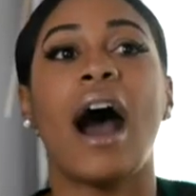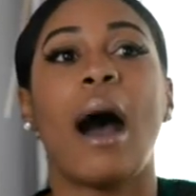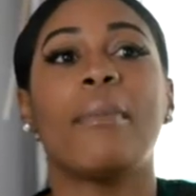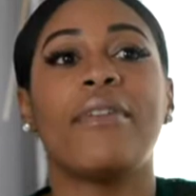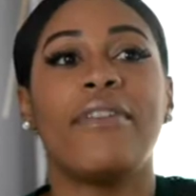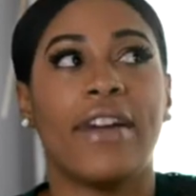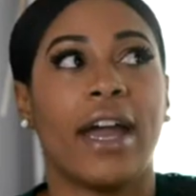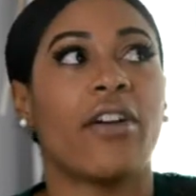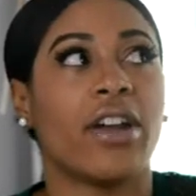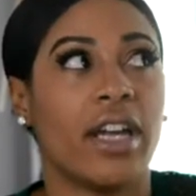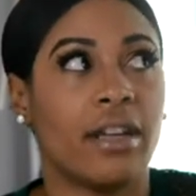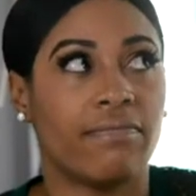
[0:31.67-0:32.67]
I'm a
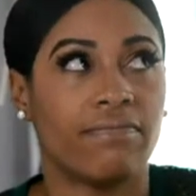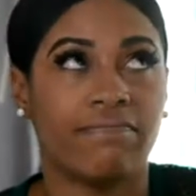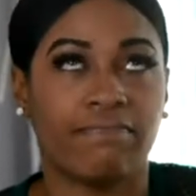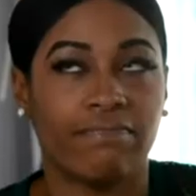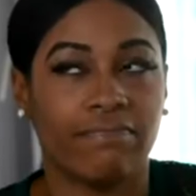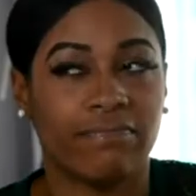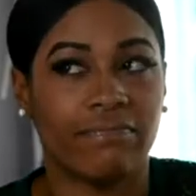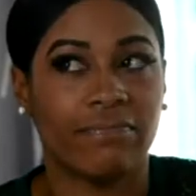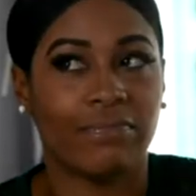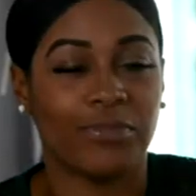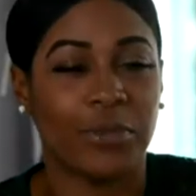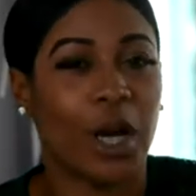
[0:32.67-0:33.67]
very
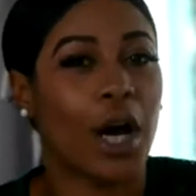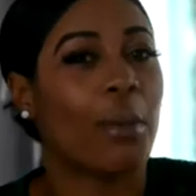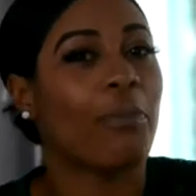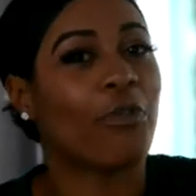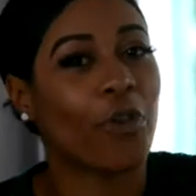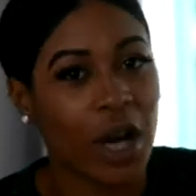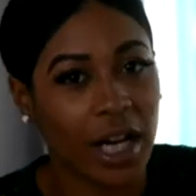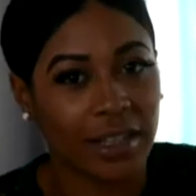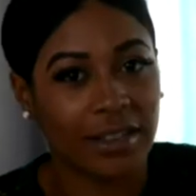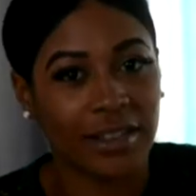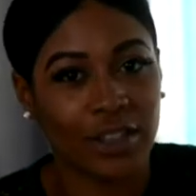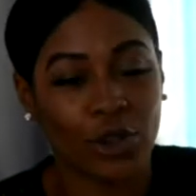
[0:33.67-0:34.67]

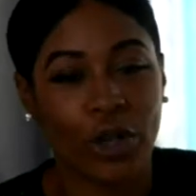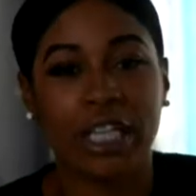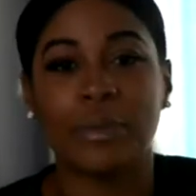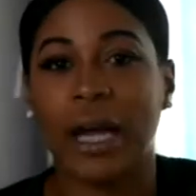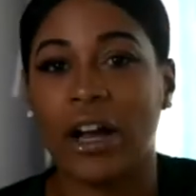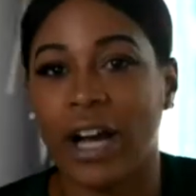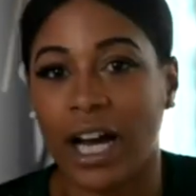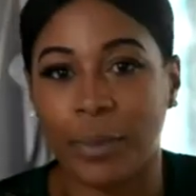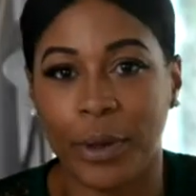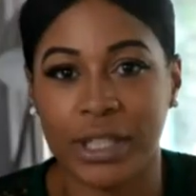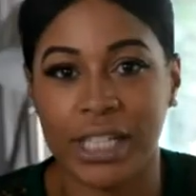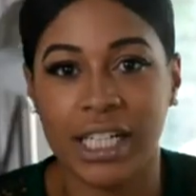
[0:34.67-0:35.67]
upfront, transparent kind of
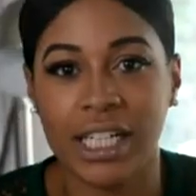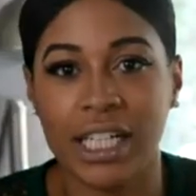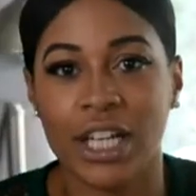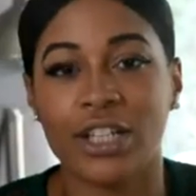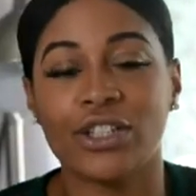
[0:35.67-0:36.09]
person.